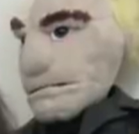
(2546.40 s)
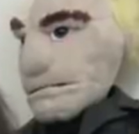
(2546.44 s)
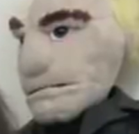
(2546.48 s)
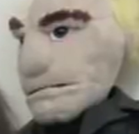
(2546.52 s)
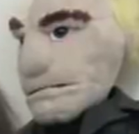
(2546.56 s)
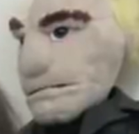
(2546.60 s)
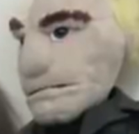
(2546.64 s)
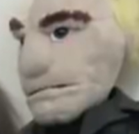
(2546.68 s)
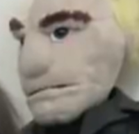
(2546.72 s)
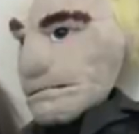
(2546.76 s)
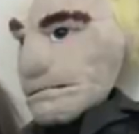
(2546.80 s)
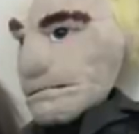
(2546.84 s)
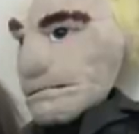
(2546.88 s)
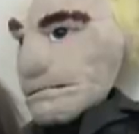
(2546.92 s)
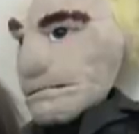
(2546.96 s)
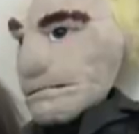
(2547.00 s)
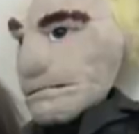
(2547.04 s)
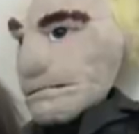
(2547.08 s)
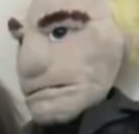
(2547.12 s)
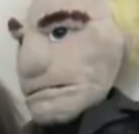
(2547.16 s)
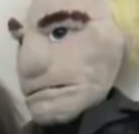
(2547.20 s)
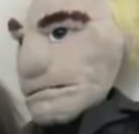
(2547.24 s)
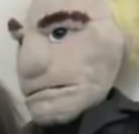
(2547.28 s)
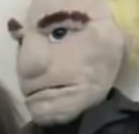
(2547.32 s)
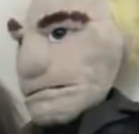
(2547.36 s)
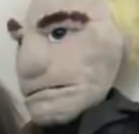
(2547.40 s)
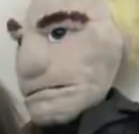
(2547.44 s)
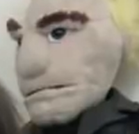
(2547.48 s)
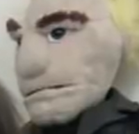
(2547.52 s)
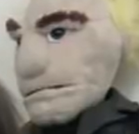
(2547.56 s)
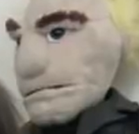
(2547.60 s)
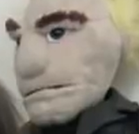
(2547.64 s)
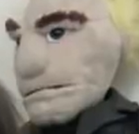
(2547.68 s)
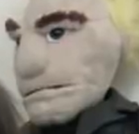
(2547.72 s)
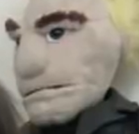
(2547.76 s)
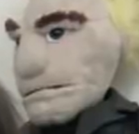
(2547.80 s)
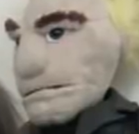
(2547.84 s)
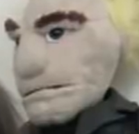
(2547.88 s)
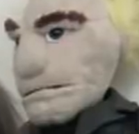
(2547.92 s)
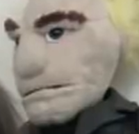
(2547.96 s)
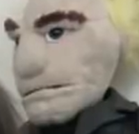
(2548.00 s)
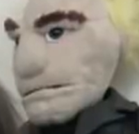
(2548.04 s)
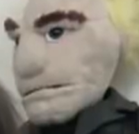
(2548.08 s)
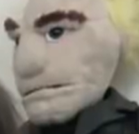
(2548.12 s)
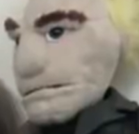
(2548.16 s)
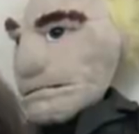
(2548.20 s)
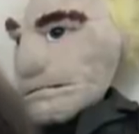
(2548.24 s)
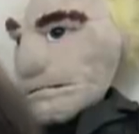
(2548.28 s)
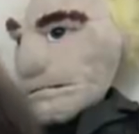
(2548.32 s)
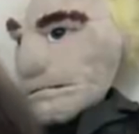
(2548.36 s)

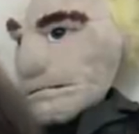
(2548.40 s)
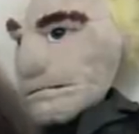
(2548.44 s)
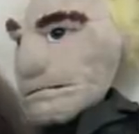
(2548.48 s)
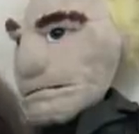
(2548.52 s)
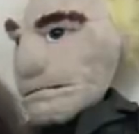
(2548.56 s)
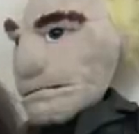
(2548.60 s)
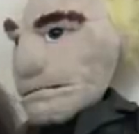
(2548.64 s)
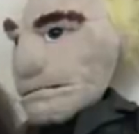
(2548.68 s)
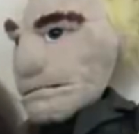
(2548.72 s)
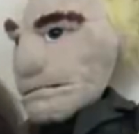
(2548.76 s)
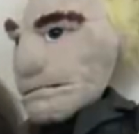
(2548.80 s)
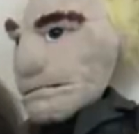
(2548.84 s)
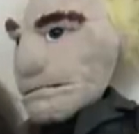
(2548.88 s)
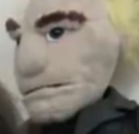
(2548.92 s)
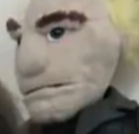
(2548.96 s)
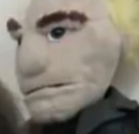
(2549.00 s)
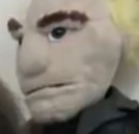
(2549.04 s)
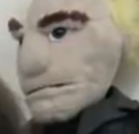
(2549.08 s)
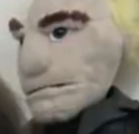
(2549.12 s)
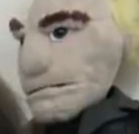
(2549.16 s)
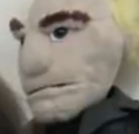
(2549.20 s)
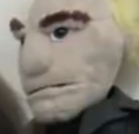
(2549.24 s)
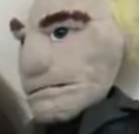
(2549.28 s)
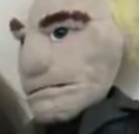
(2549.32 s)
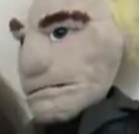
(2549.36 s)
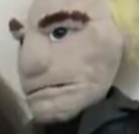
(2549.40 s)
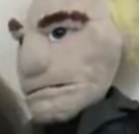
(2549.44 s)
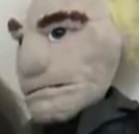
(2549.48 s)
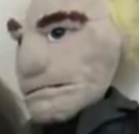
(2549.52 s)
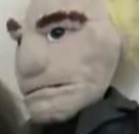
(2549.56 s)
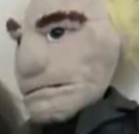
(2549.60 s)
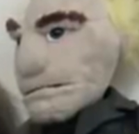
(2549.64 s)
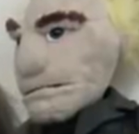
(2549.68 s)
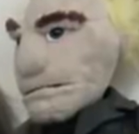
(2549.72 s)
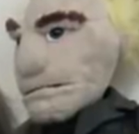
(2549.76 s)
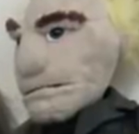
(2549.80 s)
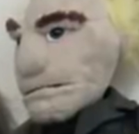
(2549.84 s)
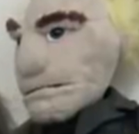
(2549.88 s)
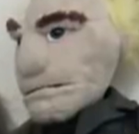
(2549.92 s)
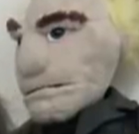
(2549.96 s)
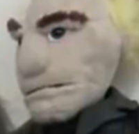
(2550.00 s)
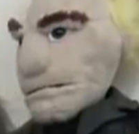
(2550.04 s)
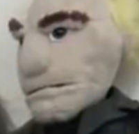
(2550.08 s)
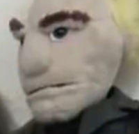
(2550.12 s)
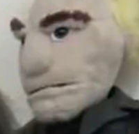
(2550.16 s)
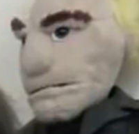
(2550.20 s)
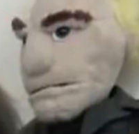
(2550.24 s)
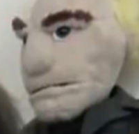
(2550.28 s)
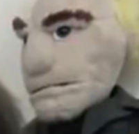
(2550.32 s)
The person shown says nothing.